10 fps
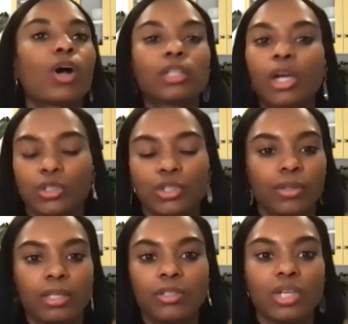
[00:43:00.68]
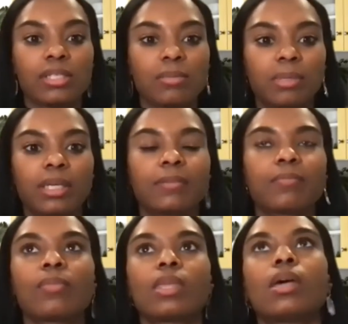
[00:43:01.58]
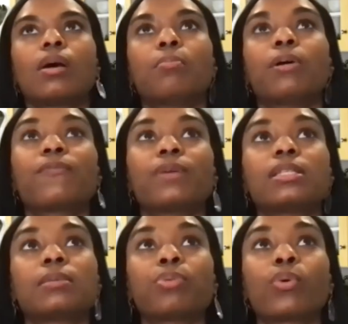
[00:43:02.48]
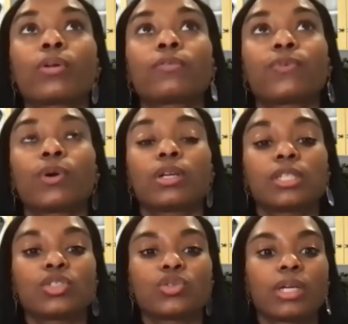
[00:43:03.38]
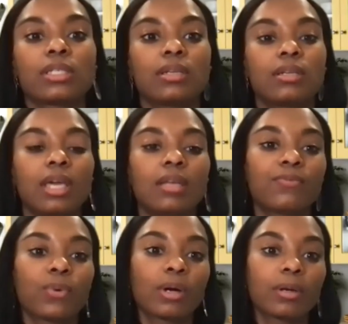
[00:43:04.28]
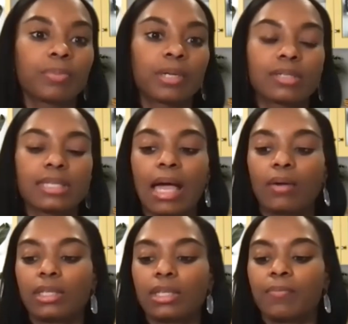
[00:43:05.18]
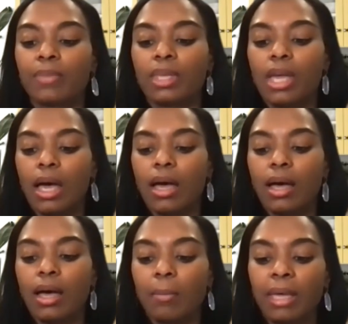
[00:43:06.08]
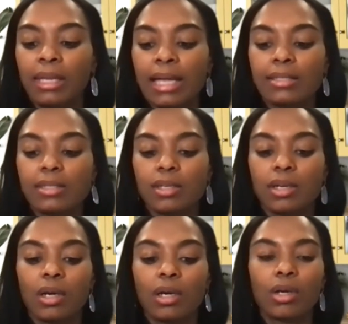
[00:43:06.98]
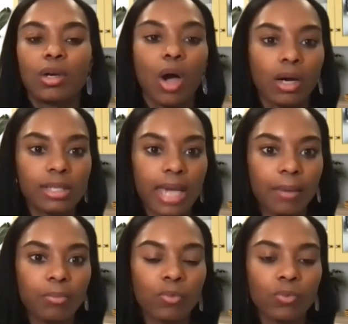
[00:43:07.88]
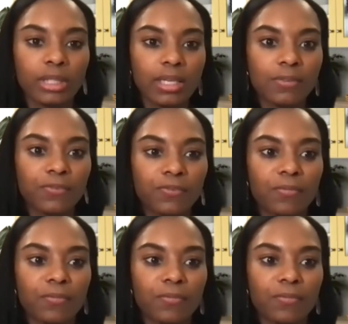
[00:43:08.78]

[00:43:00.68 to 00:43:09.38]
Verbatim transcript: larger than just me, but it's important for our district and and for Pierce County, um, and that's car tab relief.